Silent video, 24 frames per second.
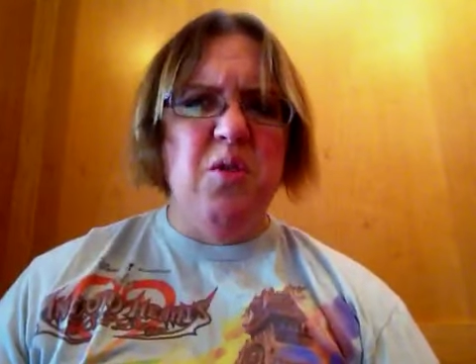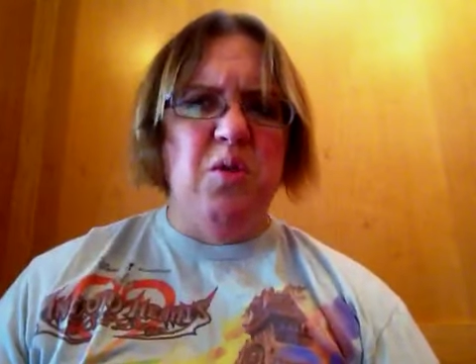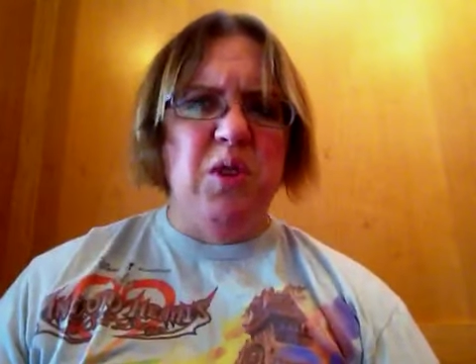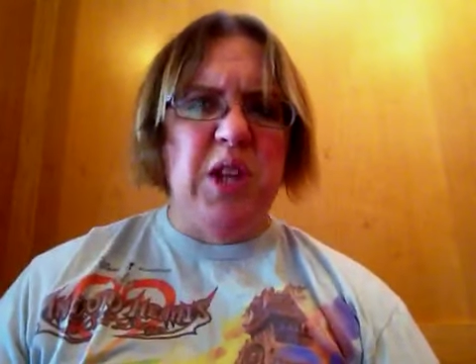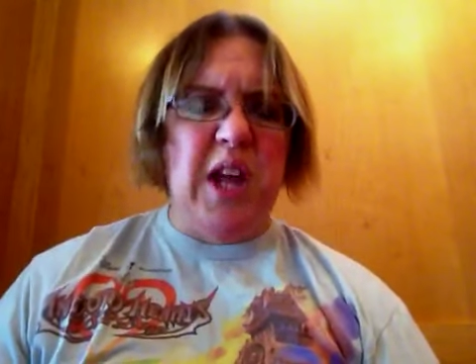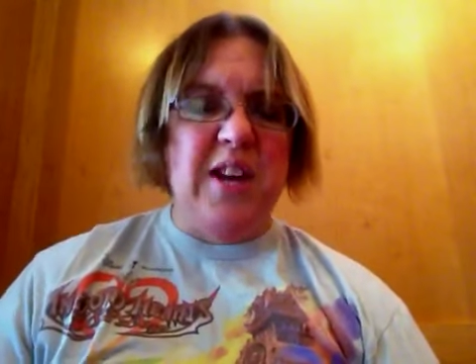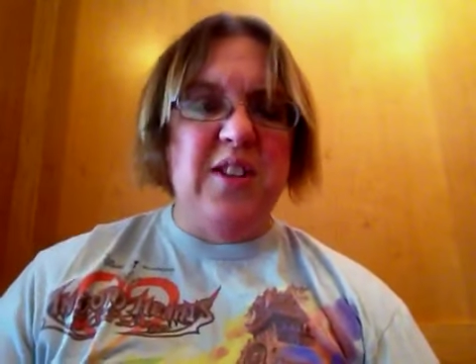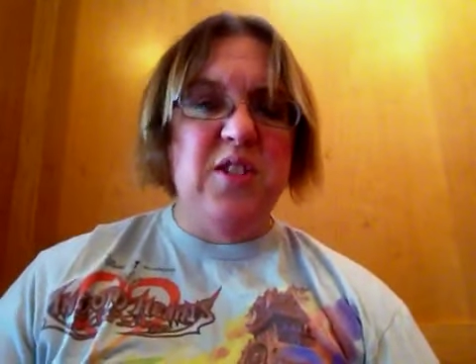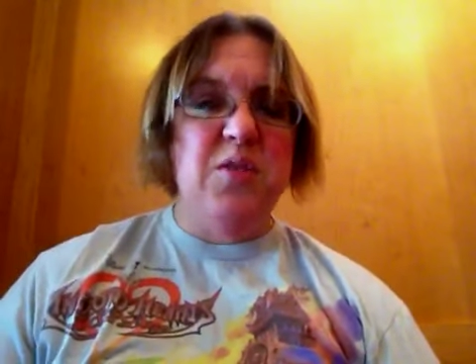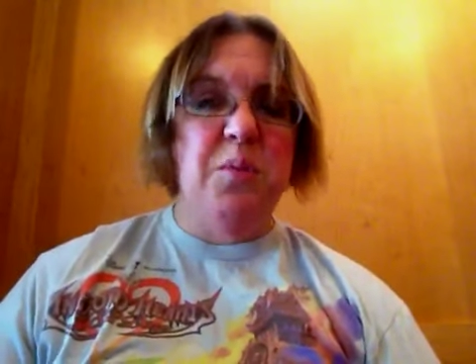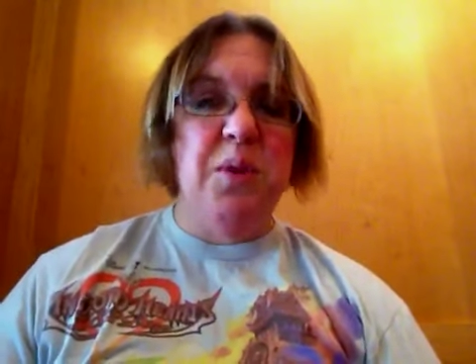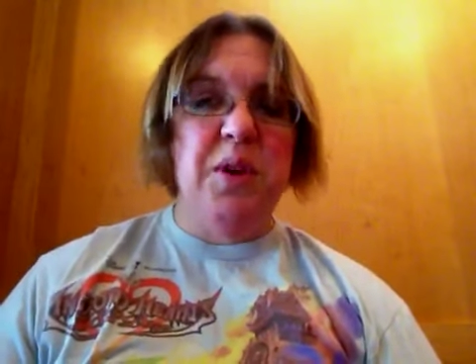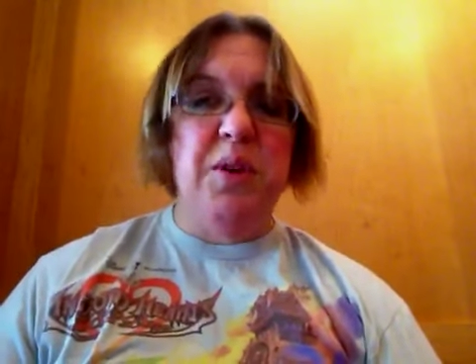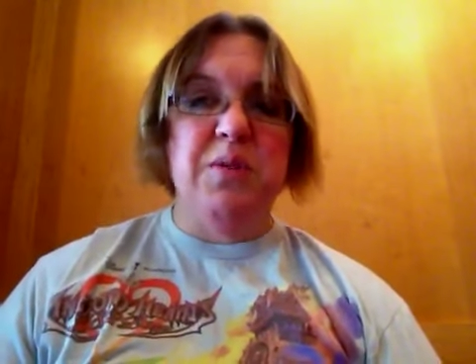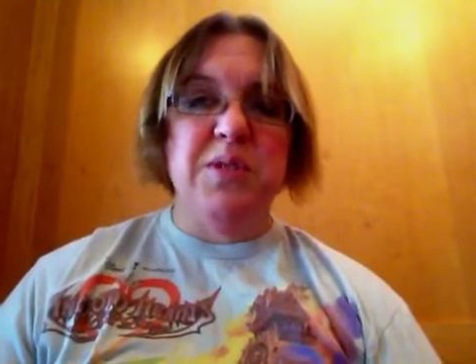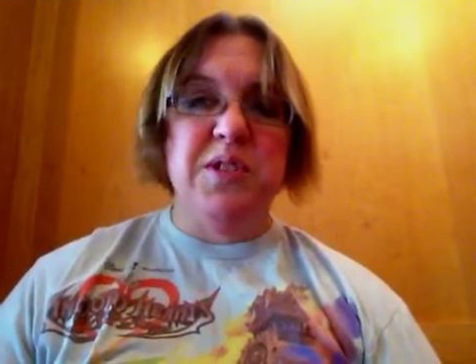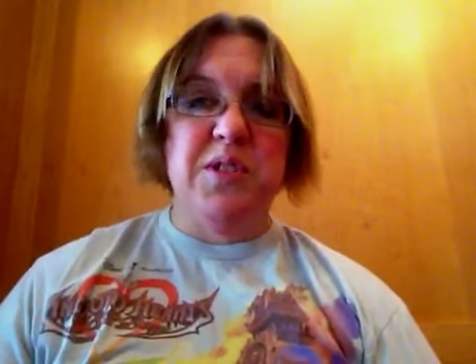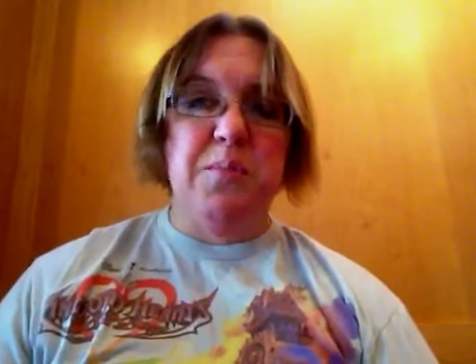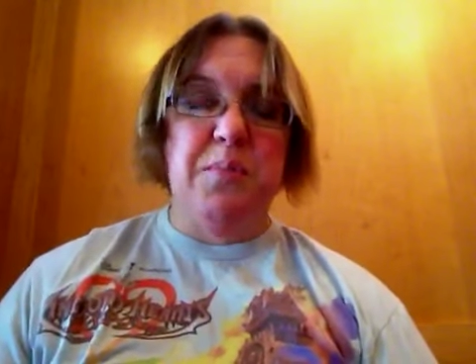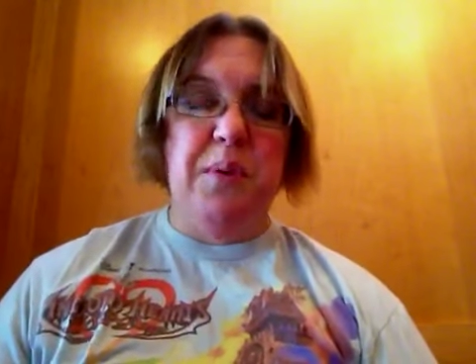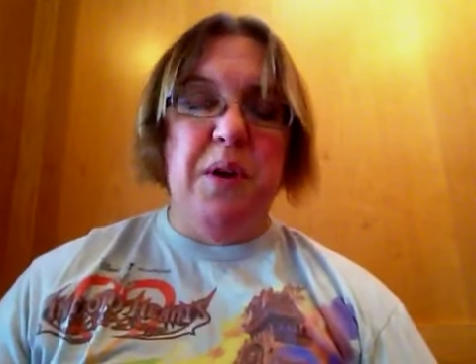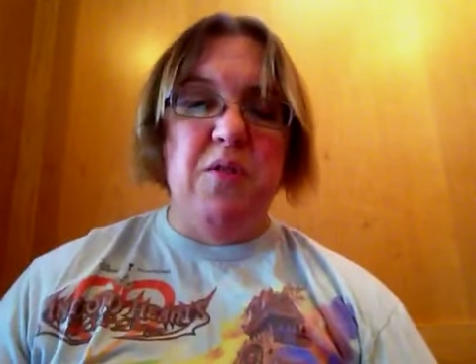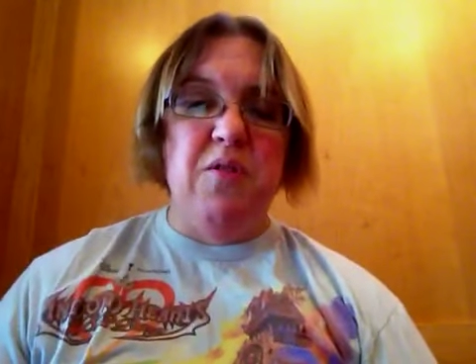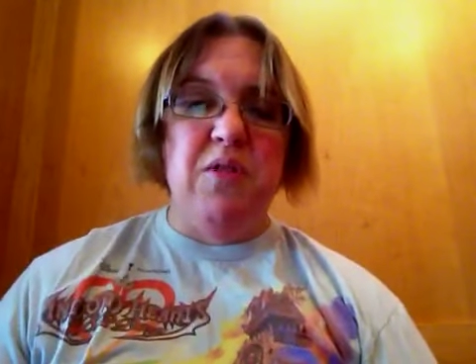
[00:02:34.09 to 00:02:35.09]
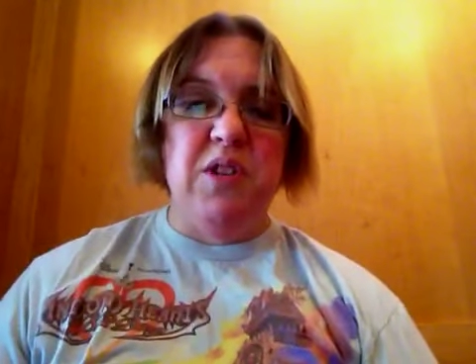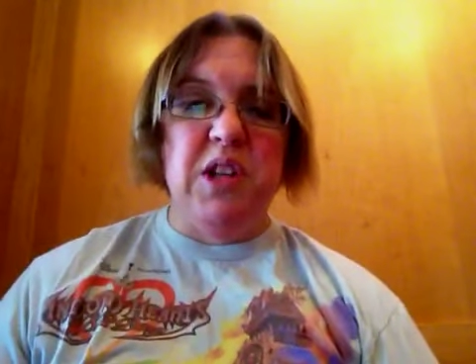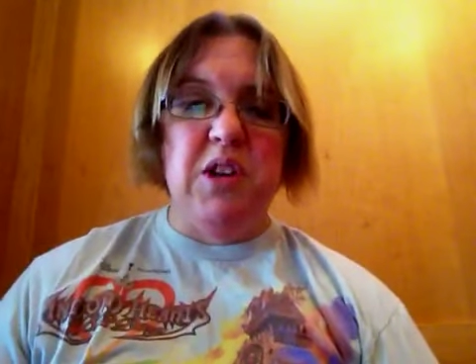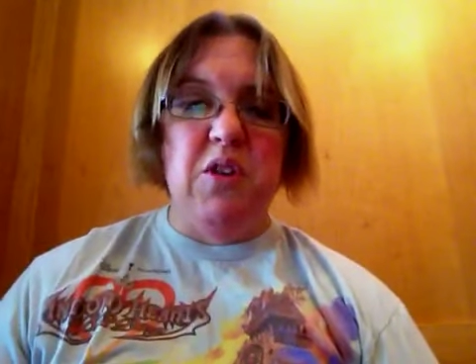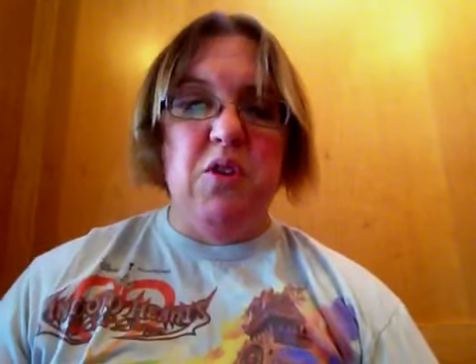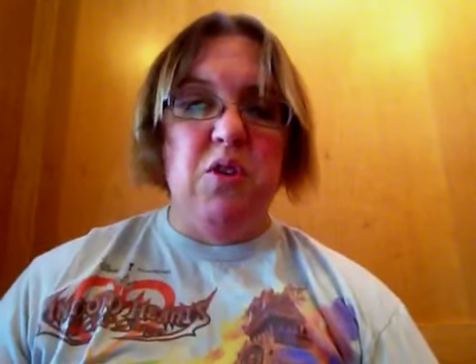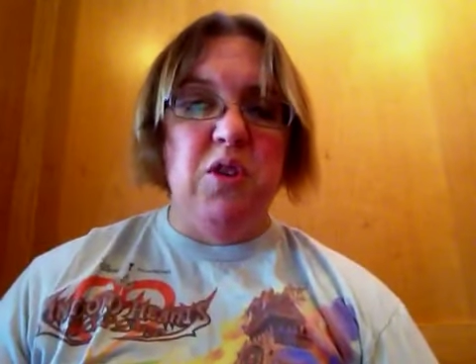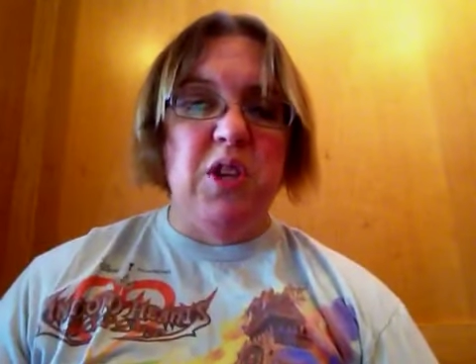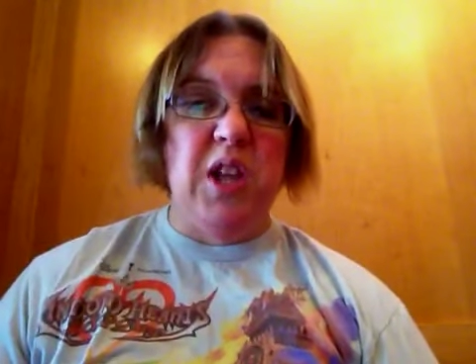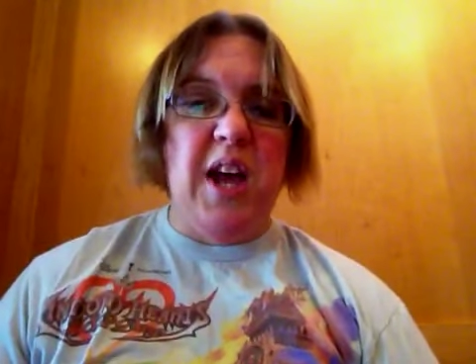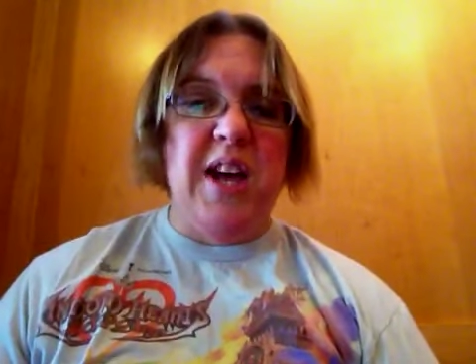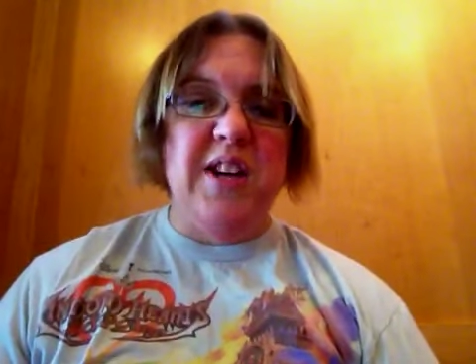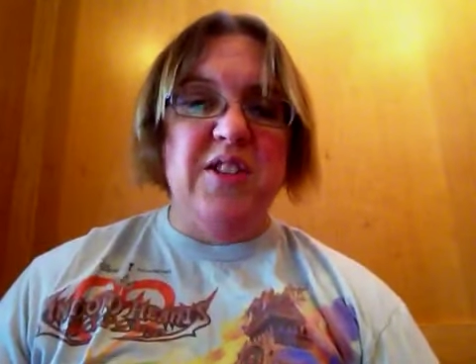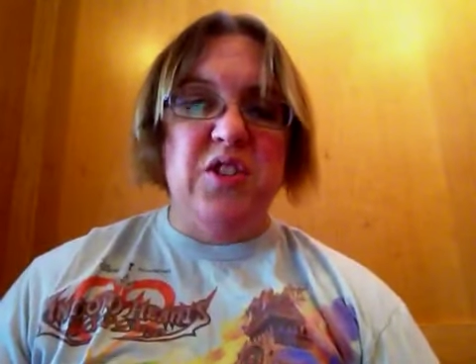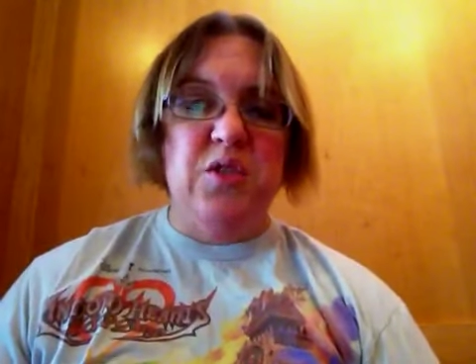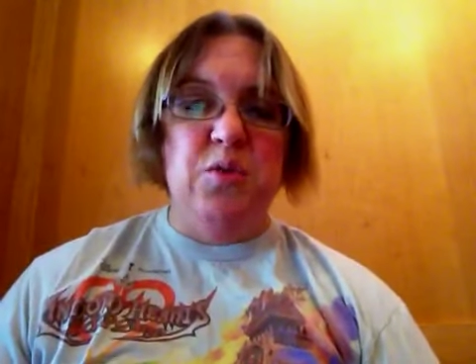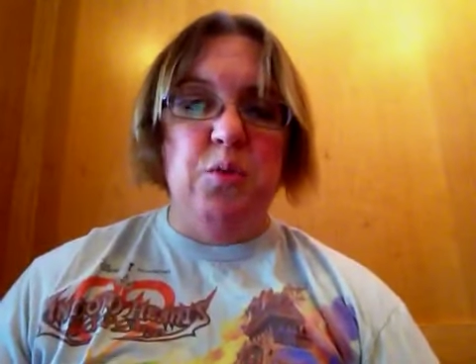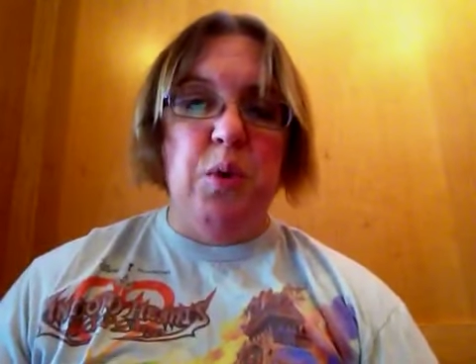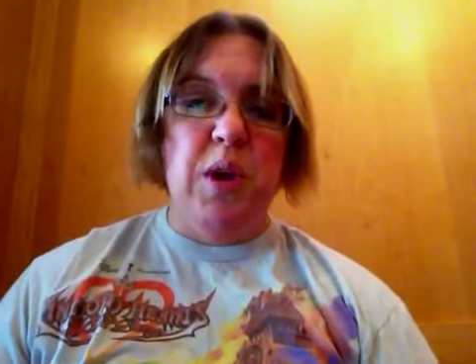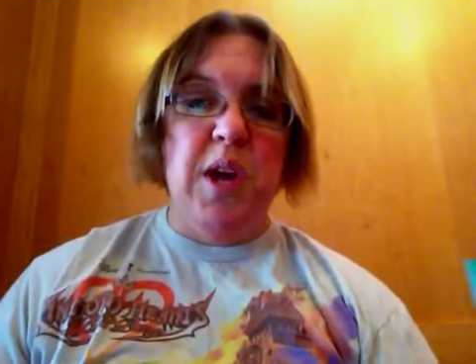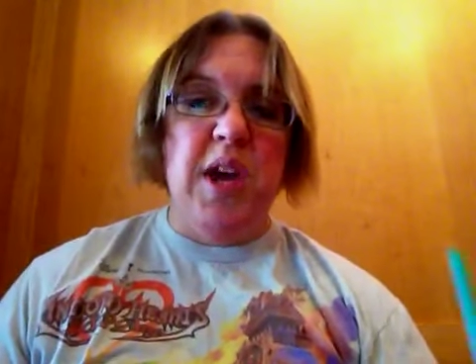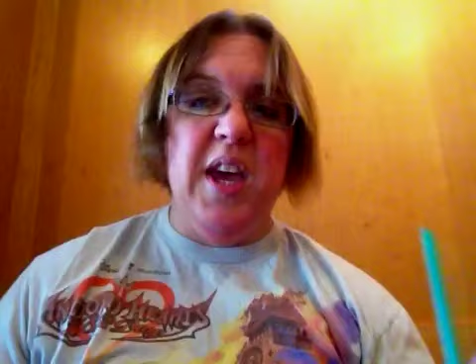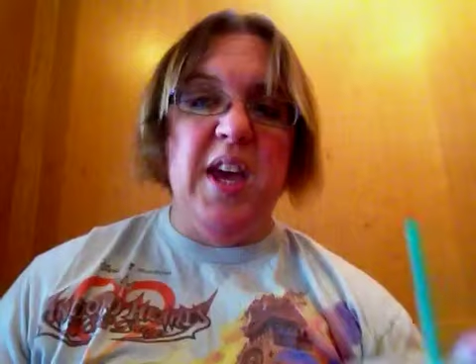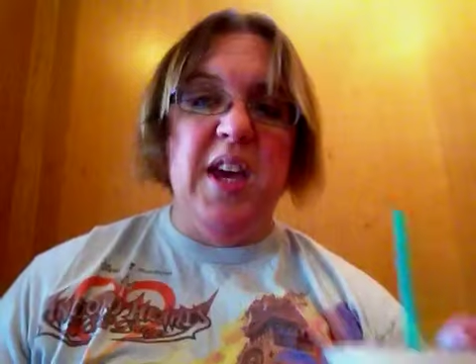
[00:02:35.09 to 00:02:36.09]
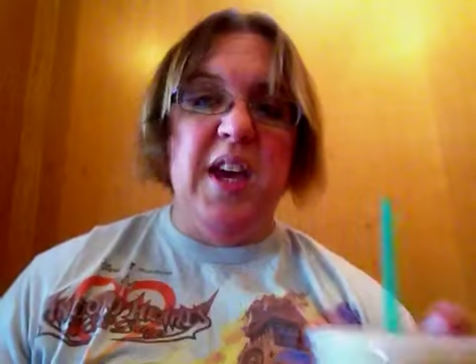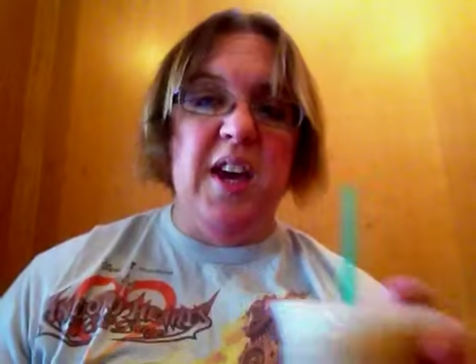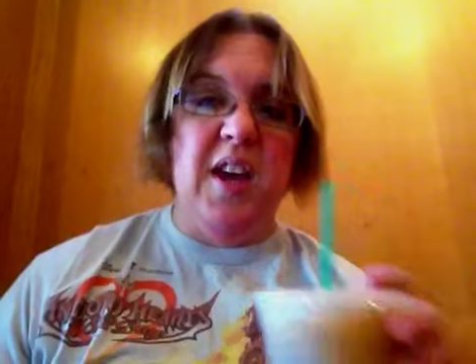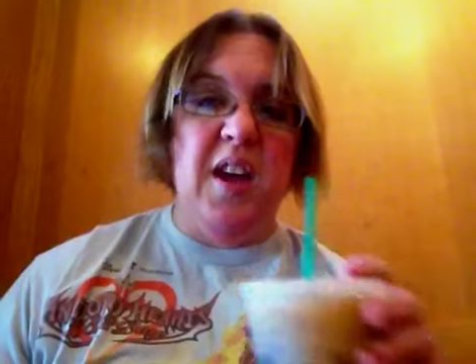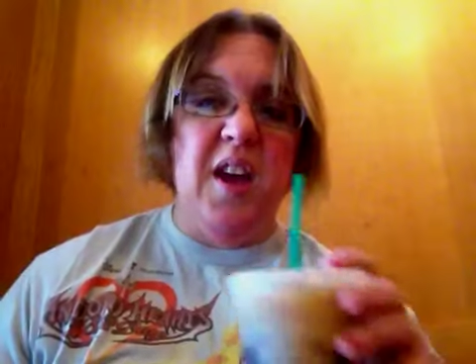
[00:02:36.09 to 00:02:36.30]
Last week was apparently her last week.